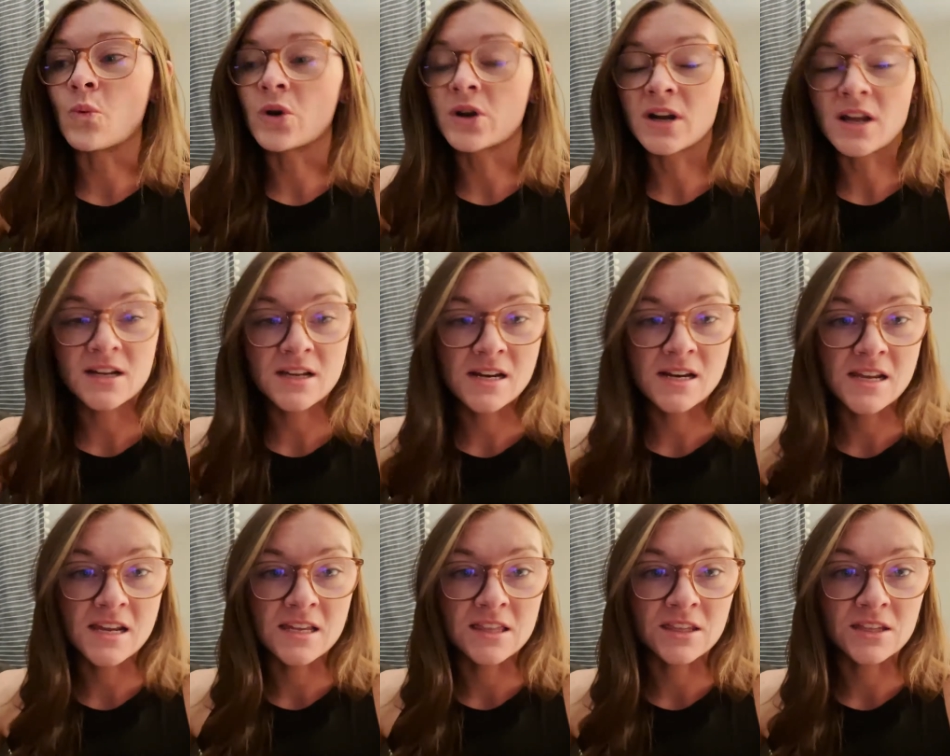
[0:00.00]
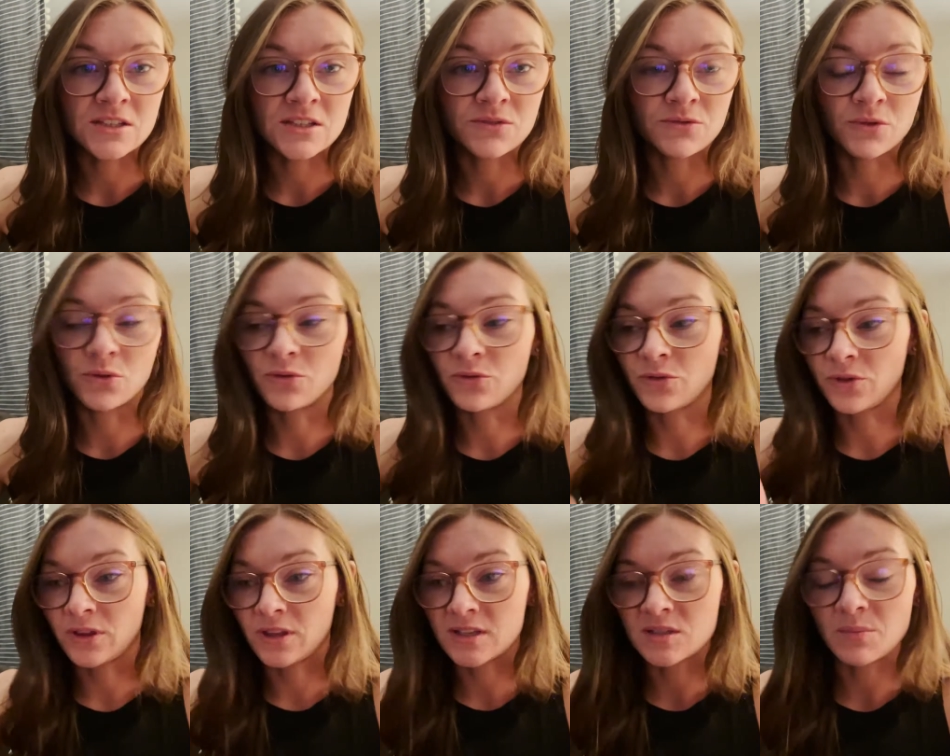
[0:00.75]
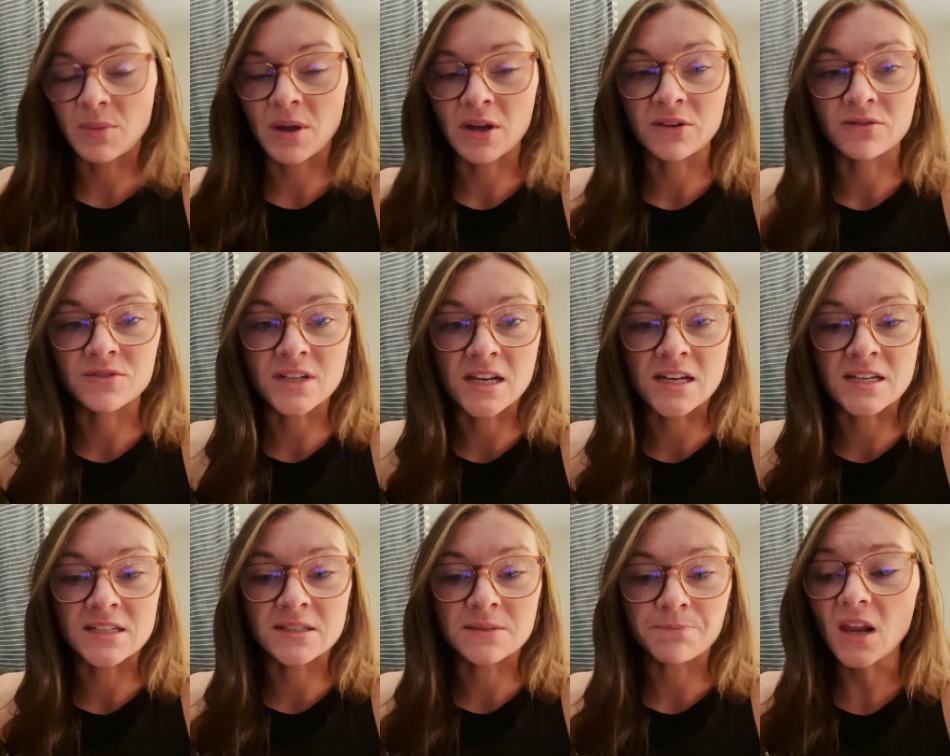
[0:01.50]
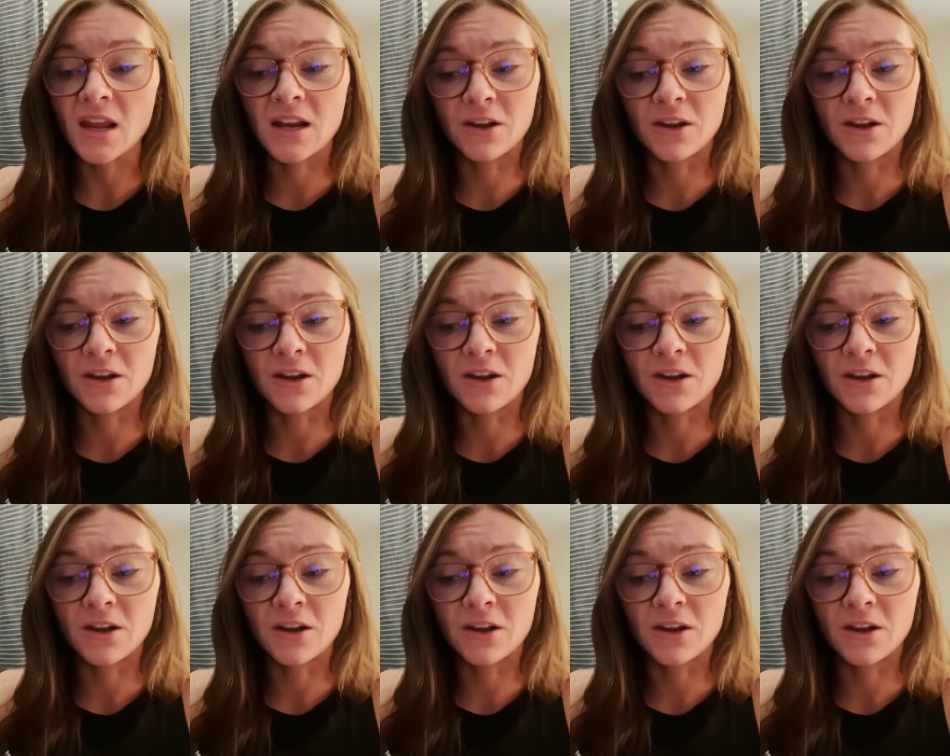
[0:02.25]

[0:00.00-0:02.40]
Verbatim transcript: We're not going to eat this food for this amount of days.